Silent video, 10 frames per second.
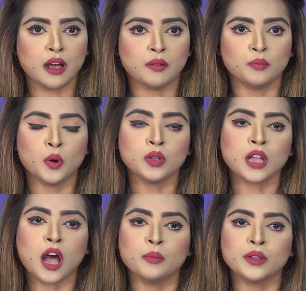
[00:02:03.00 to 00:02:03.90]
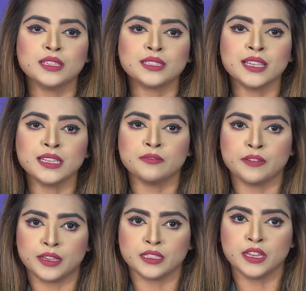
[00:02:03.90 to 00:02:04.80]
of both companies
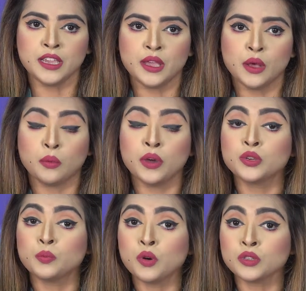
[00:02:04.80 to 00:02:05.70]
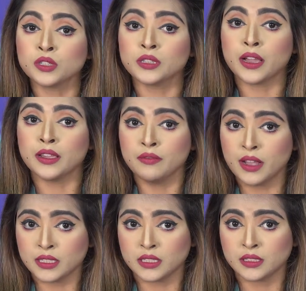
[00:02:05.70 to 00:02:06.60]
significantly, which pushed the
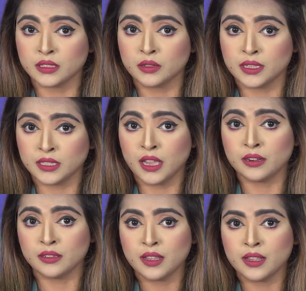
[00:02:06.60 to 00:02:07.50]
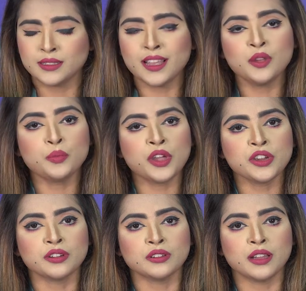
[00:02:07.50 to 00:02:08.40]
investors to exert selling
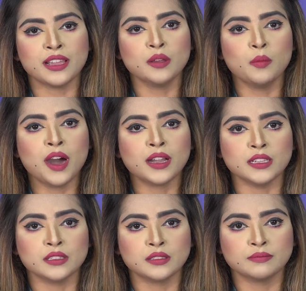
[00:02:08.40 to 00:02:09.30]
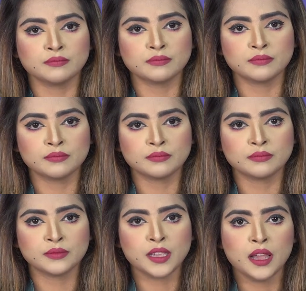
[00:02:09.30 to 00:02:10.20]
pressure in the market.
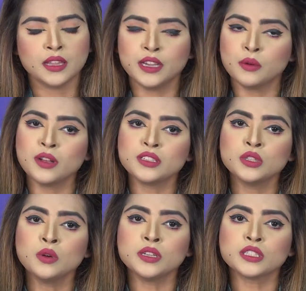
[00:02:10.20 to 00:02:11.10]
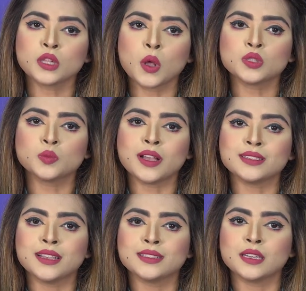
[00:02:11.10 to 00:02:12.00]
There was no disclosed
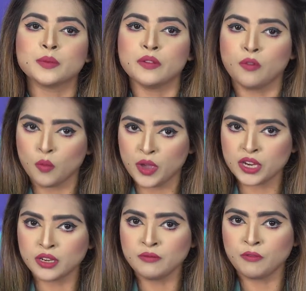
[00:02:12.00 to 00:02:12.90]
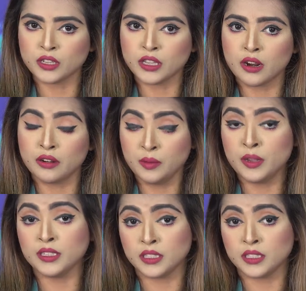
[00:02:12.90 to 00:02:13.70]
price-sensitive information for the remaining